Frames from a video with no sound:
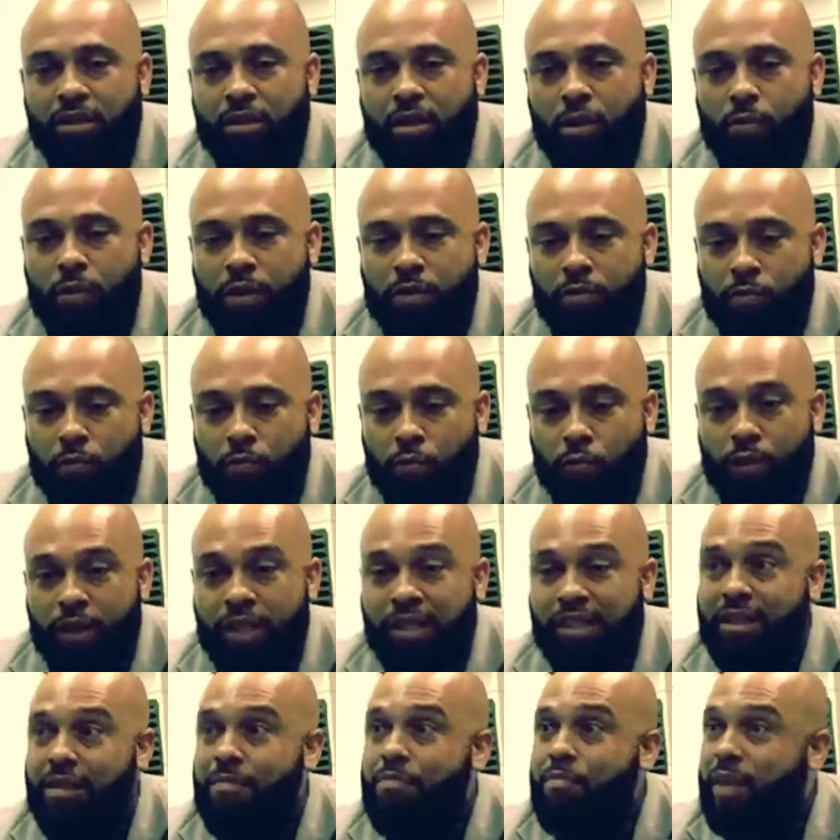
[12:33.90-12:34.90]
so we
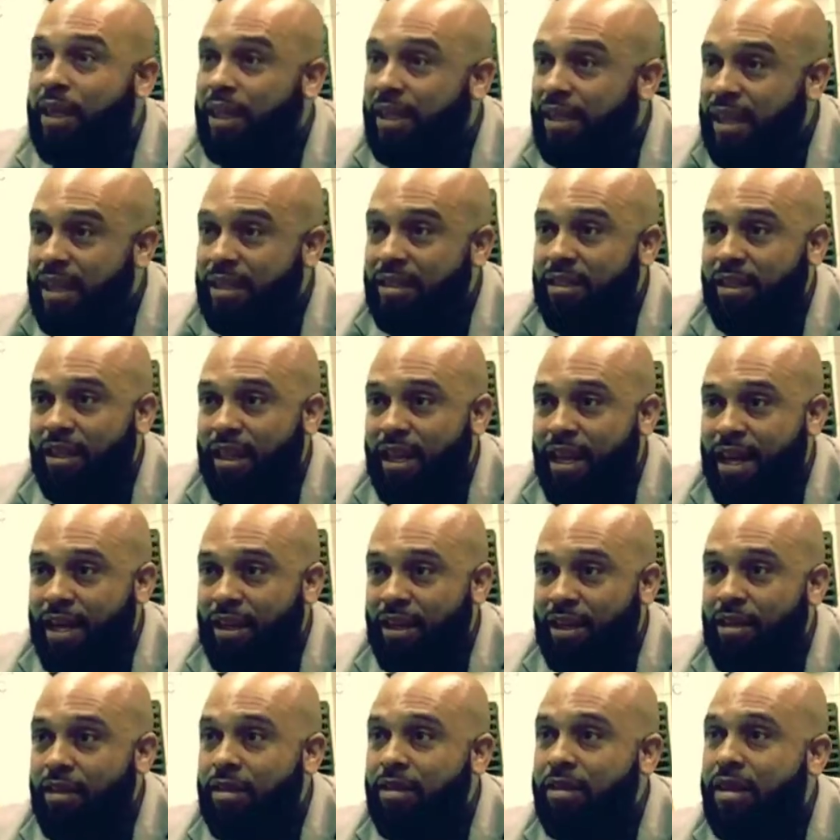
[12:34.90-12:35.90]
resubmit that to the
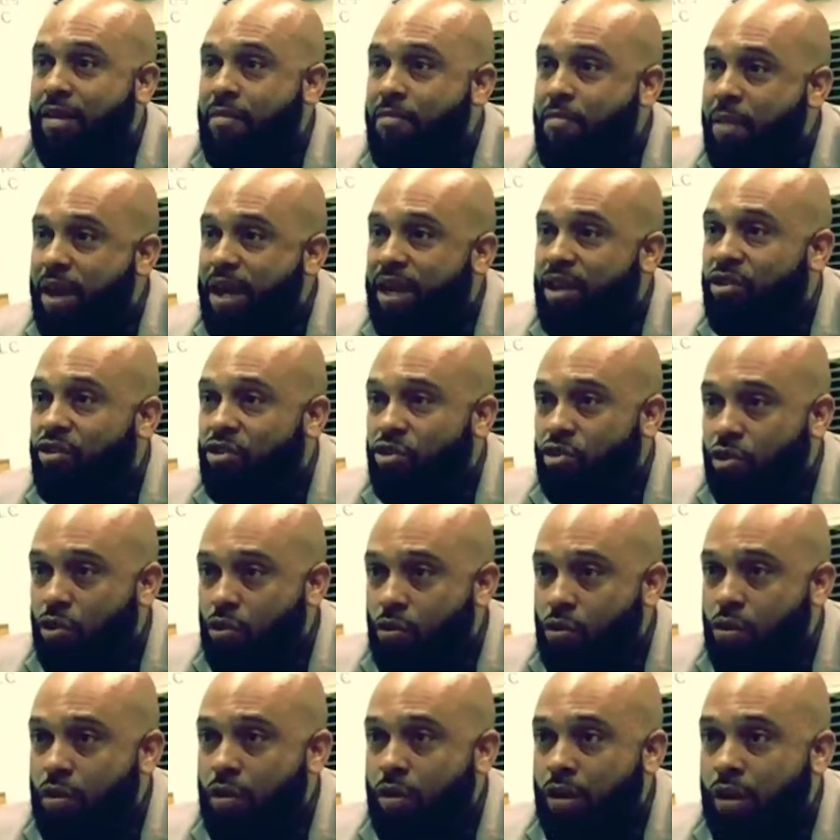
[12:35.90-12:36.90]
editor to make
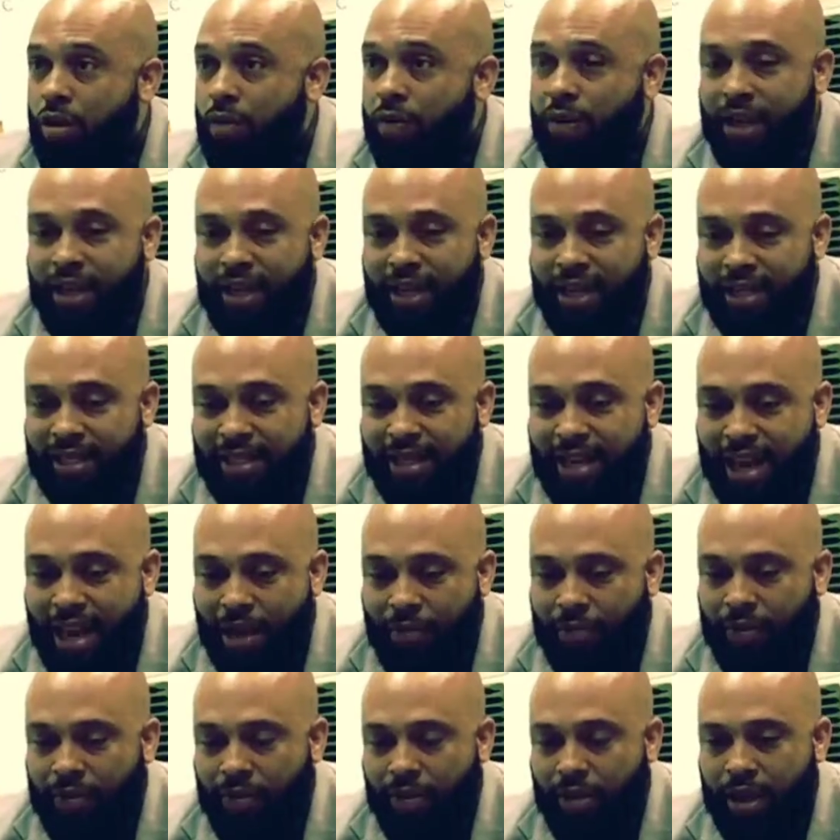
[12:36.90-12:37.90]
sure that
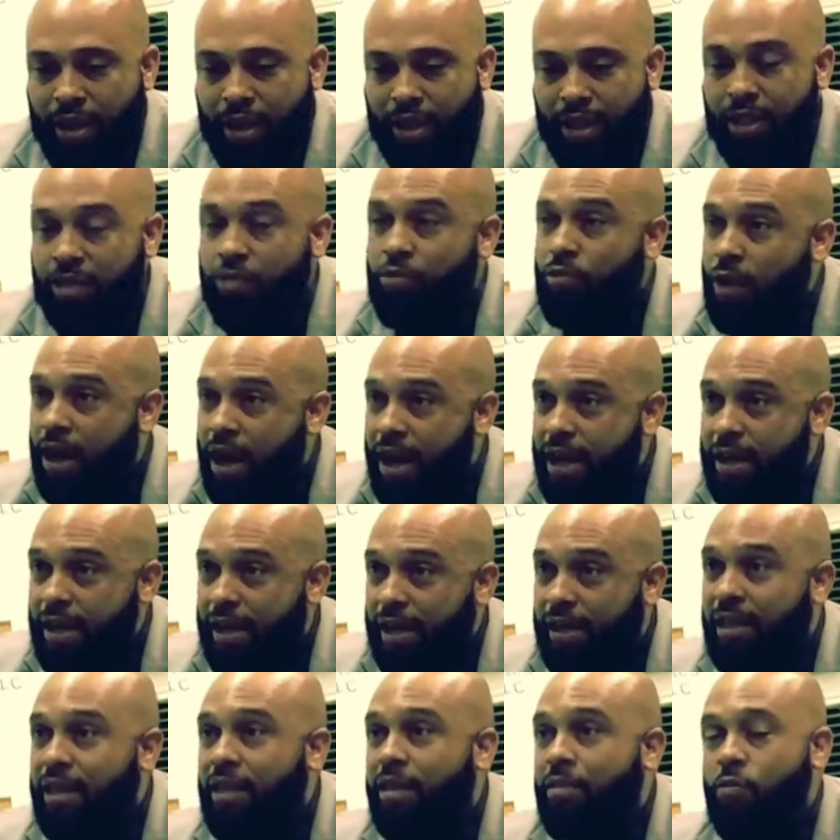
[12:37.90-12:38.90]
everything is right,
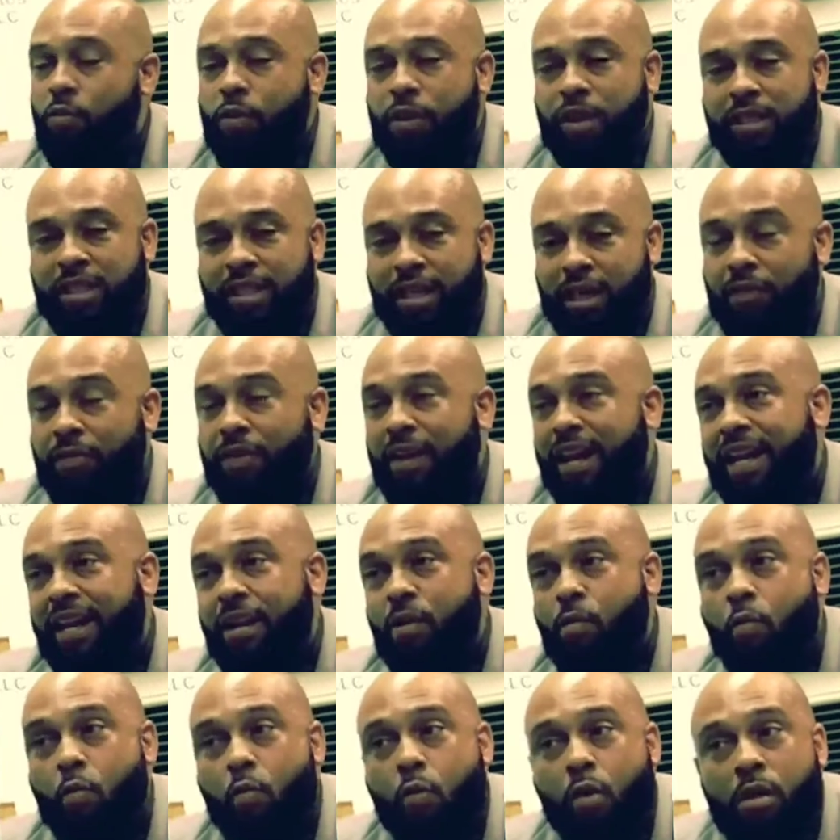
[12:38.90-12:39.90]
and then we
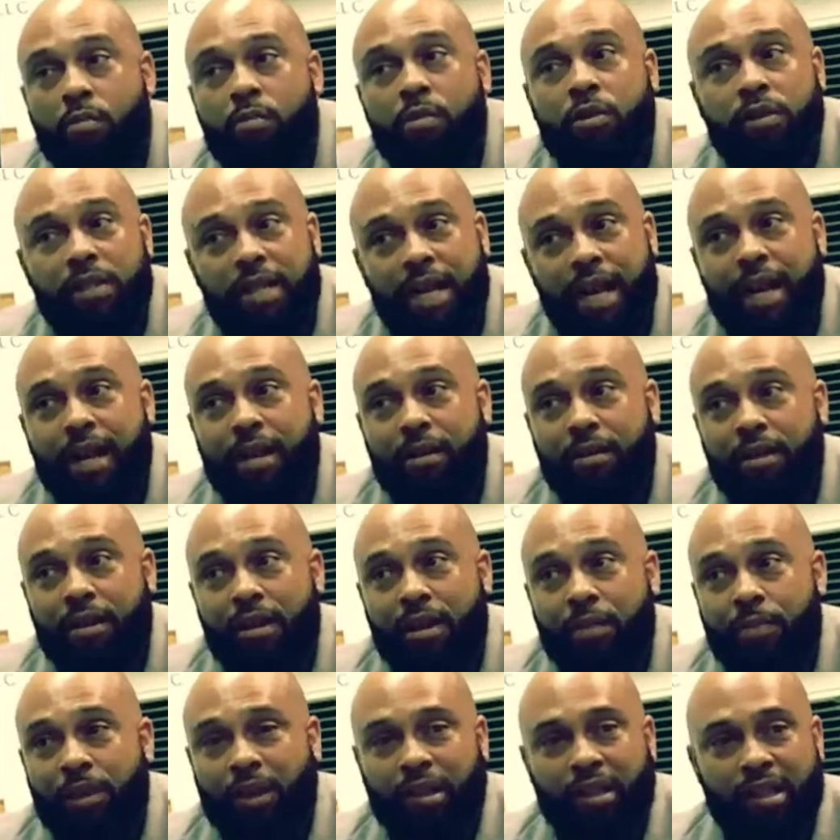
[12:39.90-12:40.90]
self-edit one more time,
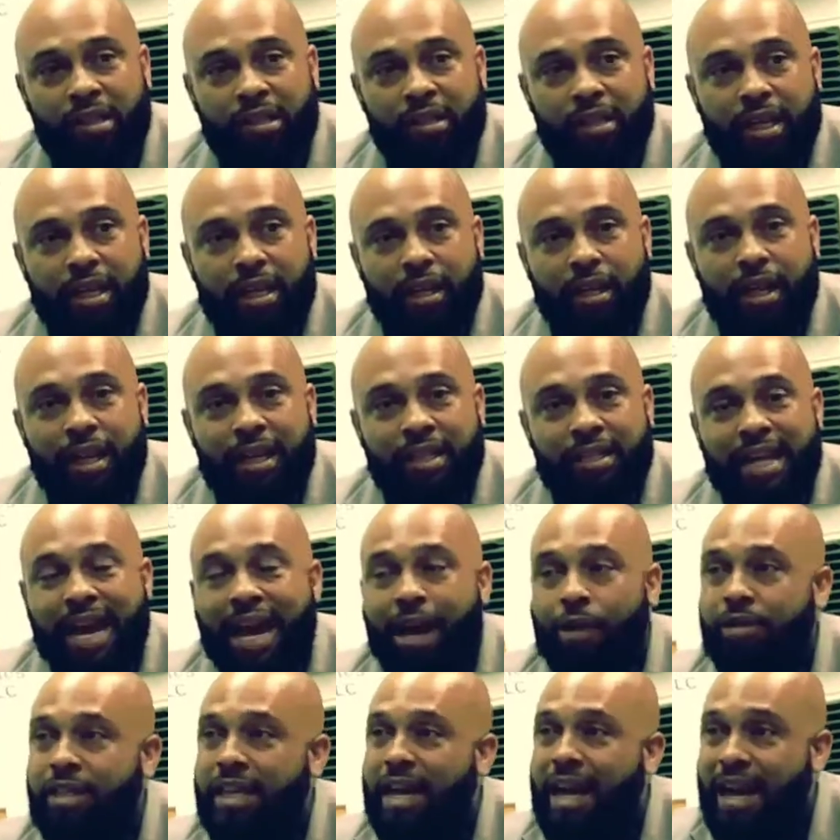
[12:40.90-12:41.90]
because it's
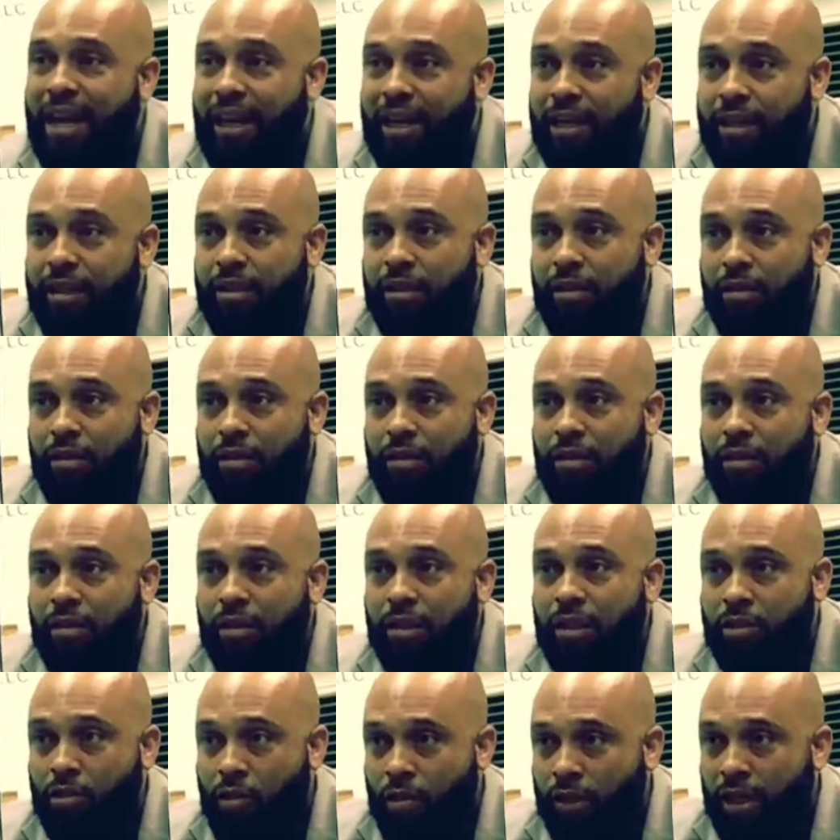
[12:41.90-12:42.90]
our talent
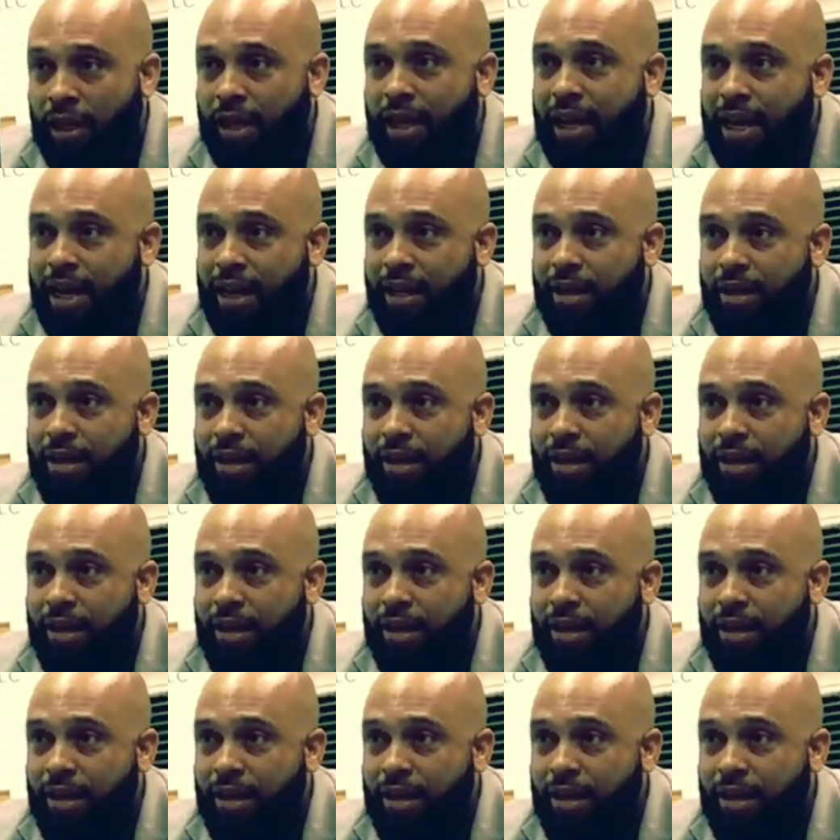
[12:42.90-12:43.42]
that's on the line.